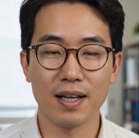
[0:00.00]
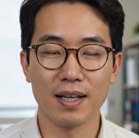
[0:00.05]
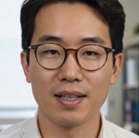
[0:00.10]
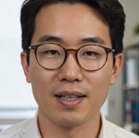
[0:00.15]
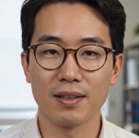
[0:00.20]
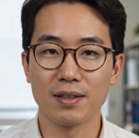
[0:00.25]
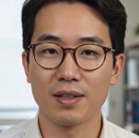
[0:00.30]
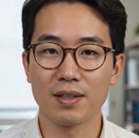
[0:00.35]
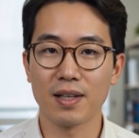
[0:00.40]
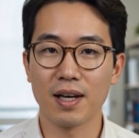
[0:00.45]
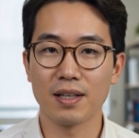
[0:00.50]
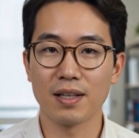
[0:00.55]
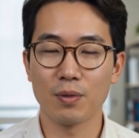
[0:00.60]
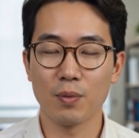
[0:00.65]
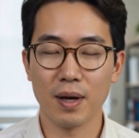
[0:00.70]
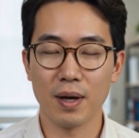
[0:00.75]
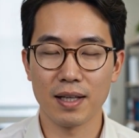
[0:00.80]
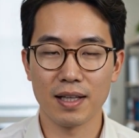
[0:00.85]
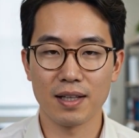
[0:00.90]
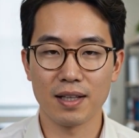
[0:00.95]
is to check the
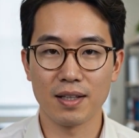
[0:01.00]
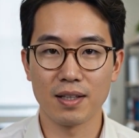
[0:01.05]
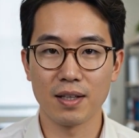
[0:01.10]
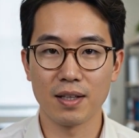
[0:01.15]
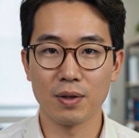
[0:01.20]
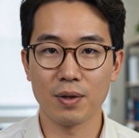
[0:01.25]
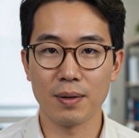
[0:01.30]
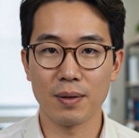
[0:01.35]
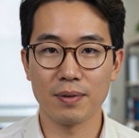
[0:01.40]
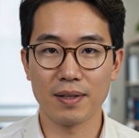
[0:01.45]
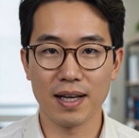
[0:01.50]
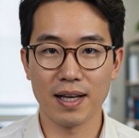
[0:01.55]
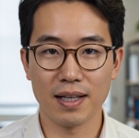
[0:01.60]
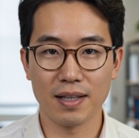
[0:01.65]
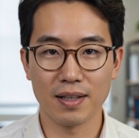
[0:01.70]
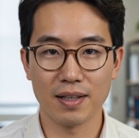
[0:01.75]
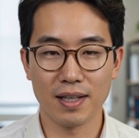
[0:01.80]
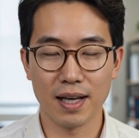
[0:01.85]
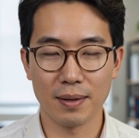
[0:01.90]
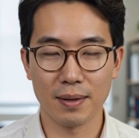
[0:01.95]
WineHQ
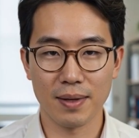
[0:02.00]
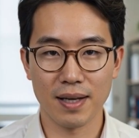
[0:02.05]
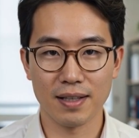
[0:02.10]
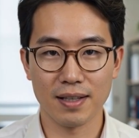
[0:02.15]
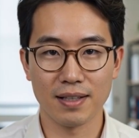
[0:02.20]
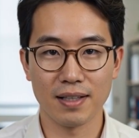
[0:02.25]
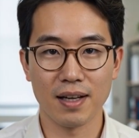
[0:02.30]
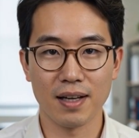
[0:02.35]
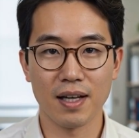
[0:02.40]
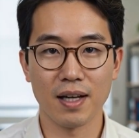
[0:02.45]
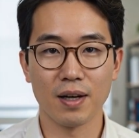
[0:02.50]
application database,